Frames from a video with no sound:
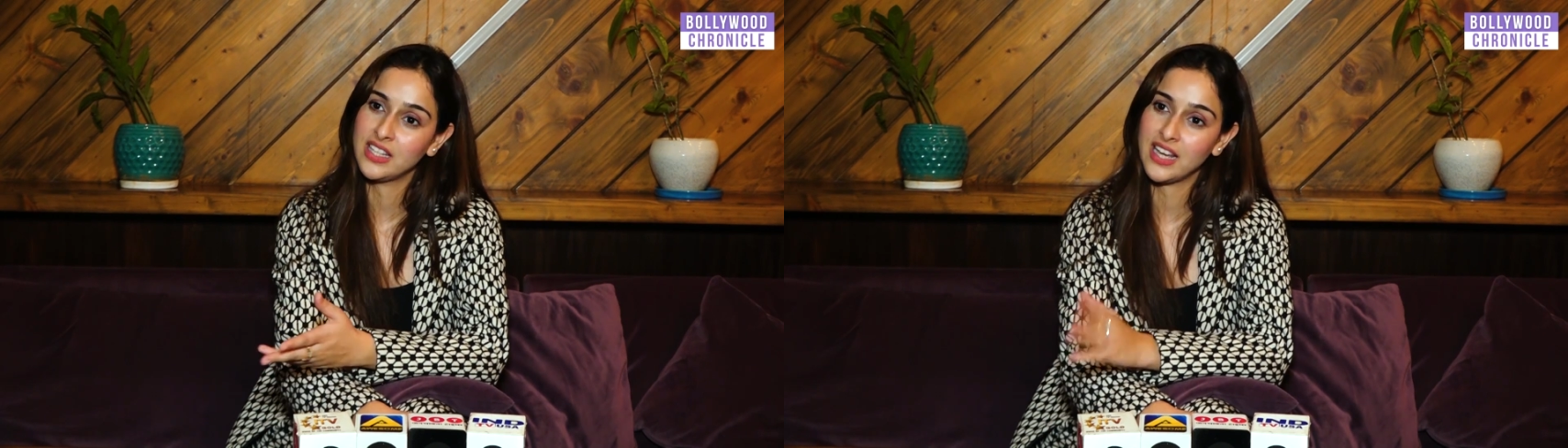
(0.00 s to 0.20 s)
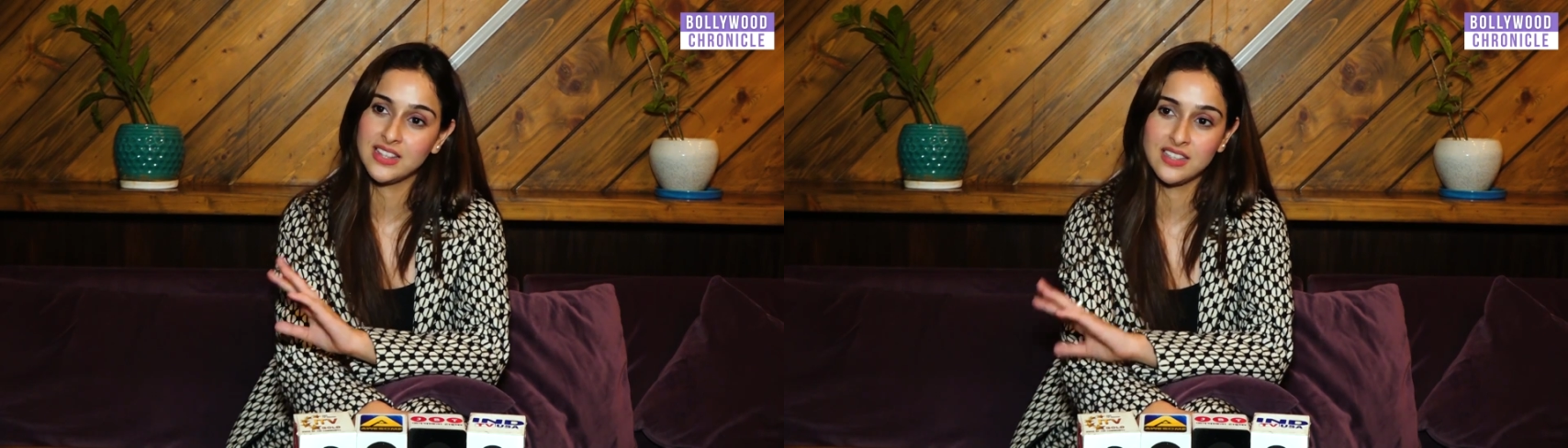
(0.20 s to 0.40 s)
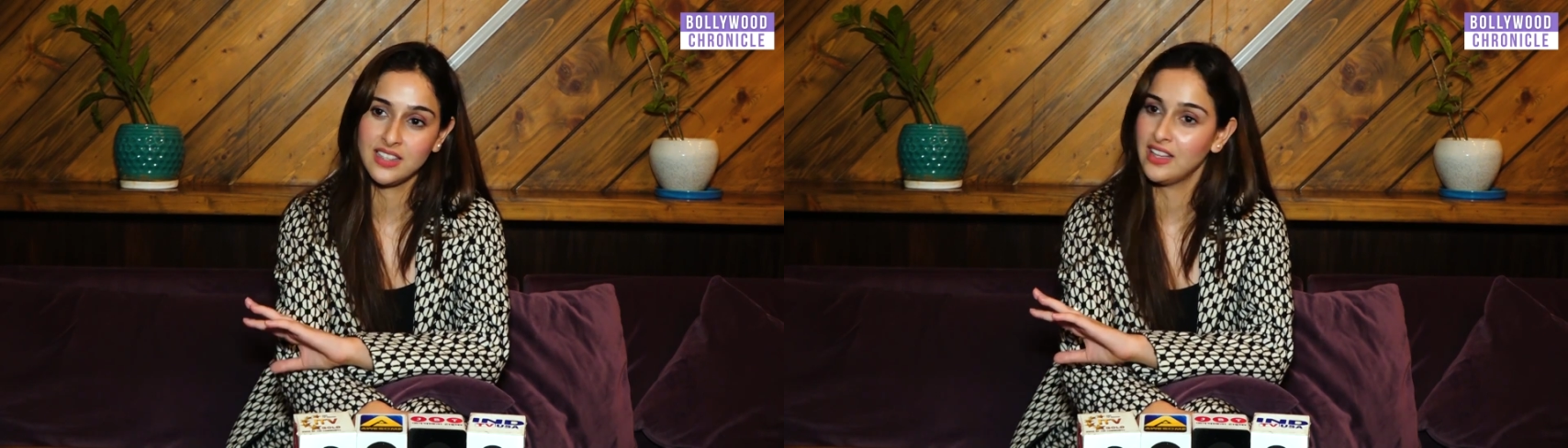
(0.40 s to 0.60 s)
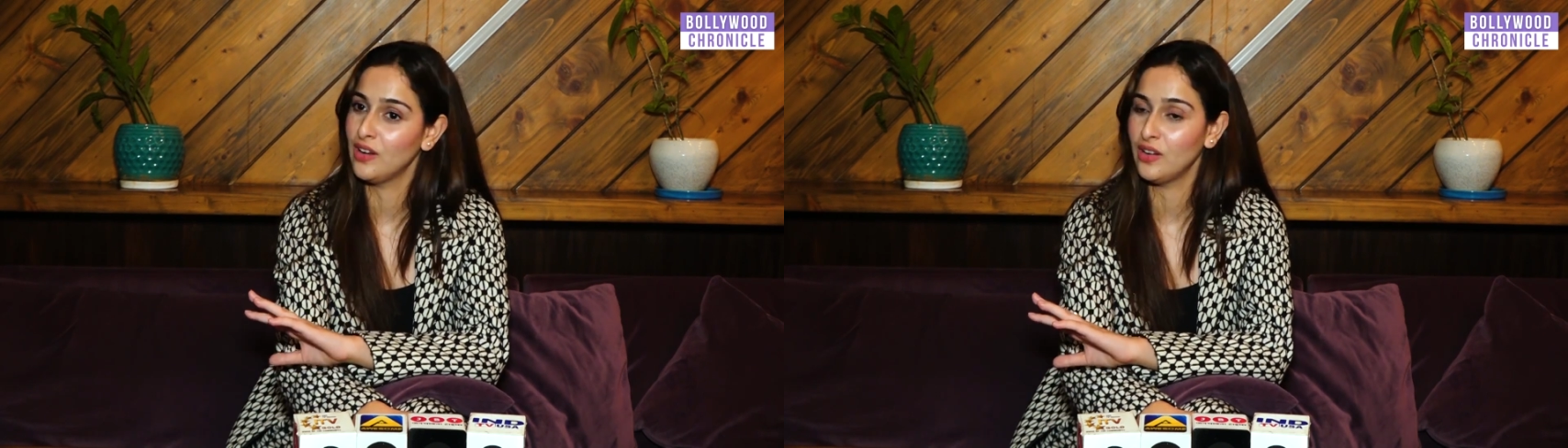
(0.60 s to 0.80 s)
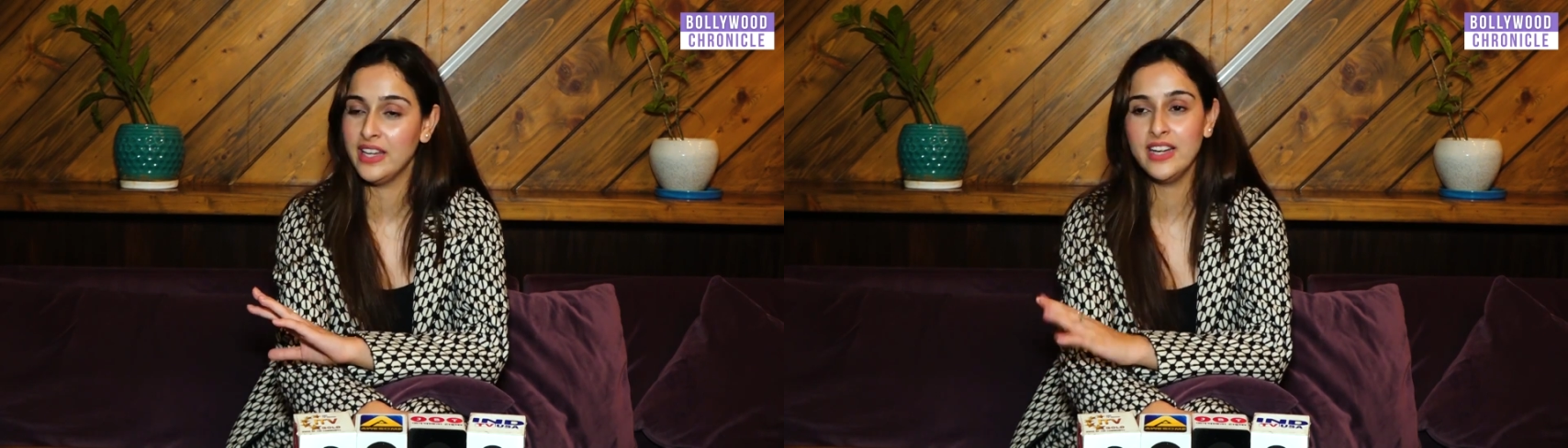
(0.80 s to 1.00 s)
9:30
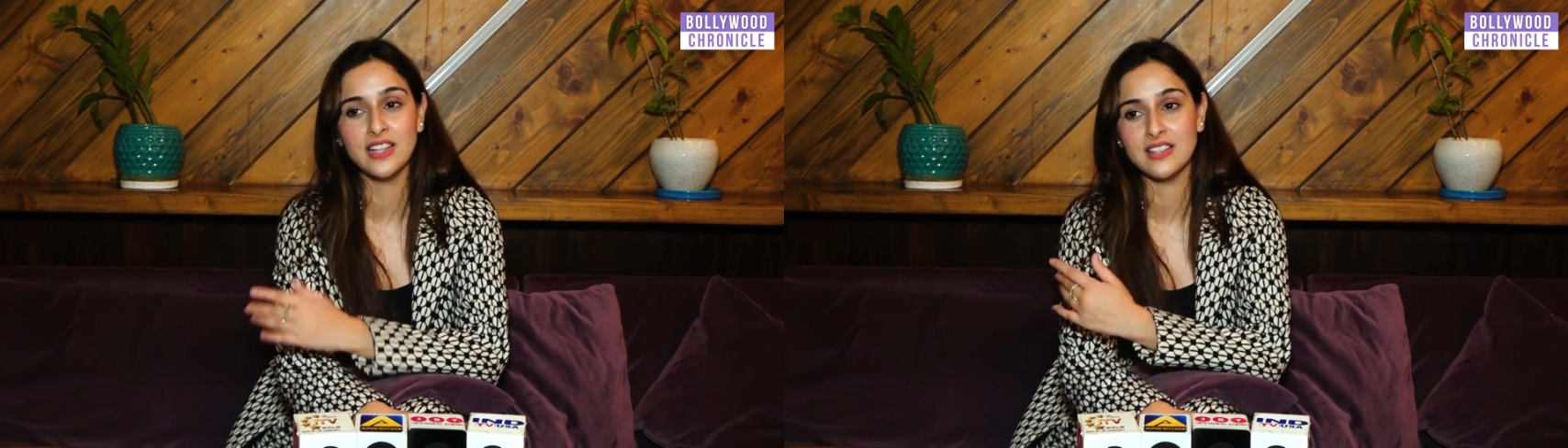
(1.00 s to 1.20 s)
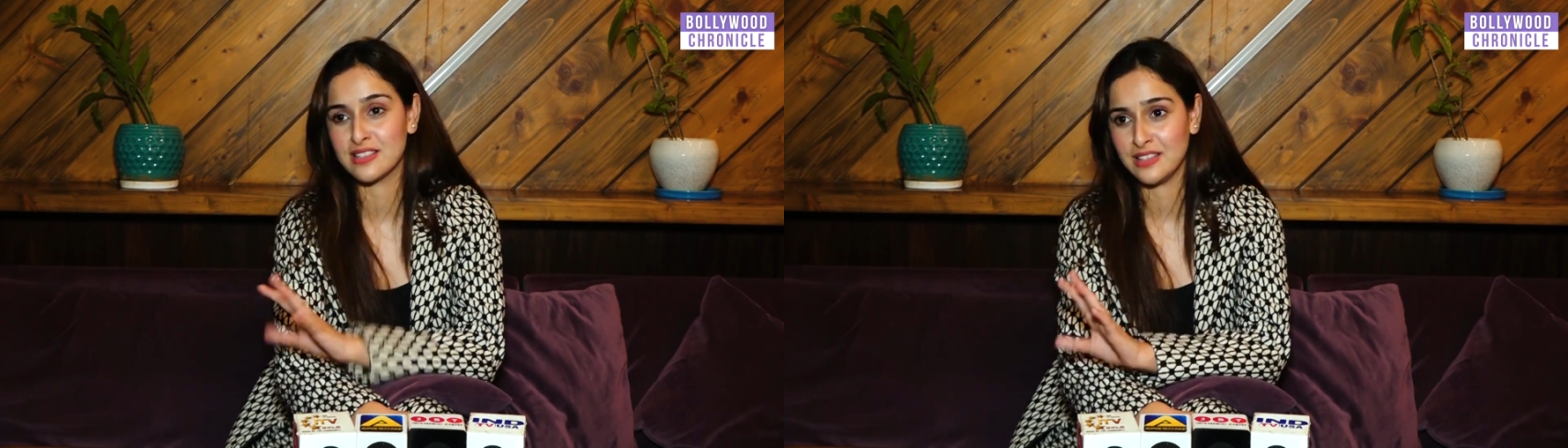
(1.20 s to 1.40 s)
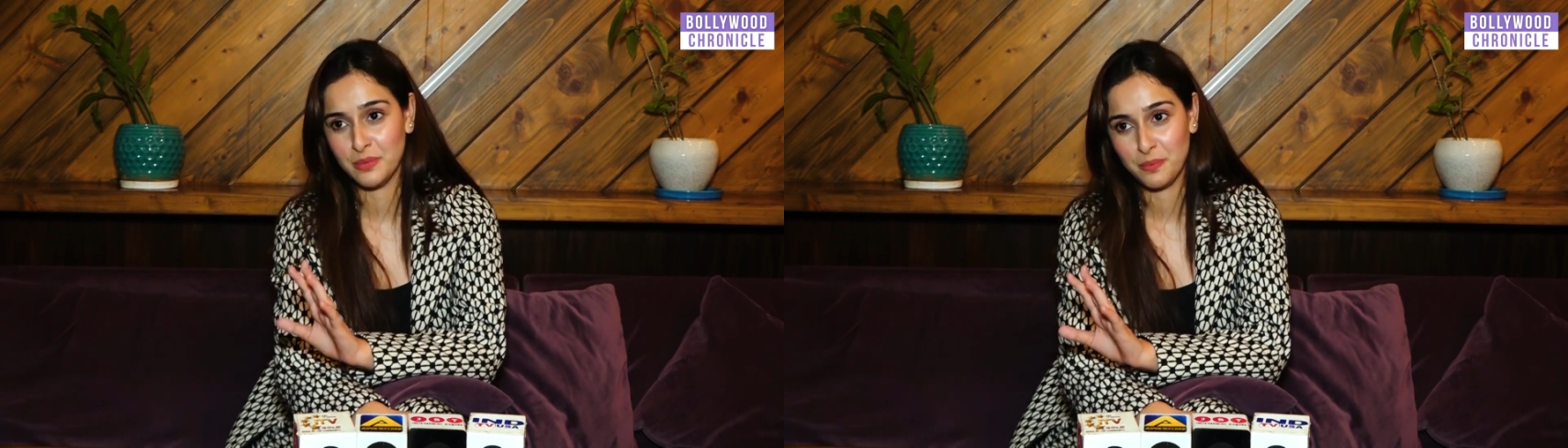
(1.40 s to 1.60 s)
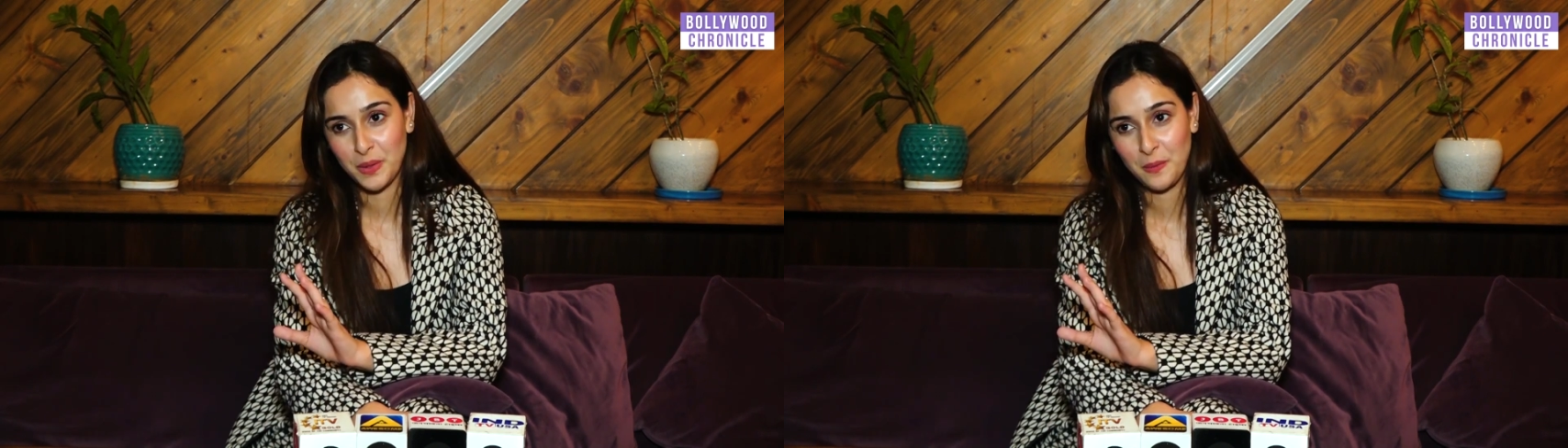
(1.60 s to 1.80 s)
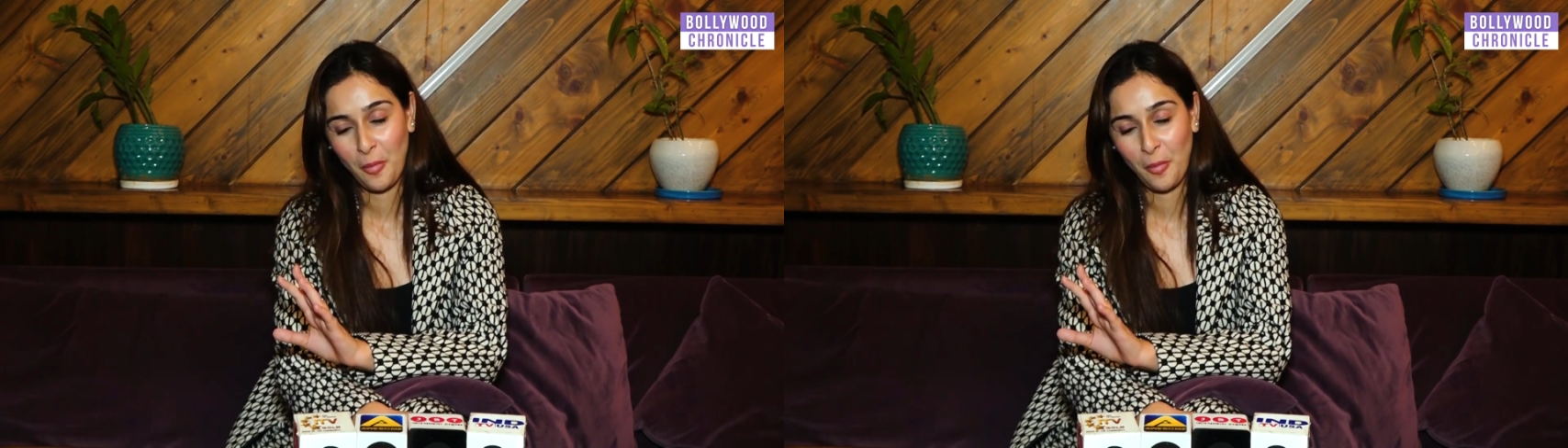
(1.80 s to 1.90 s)
I'll eat and sleep.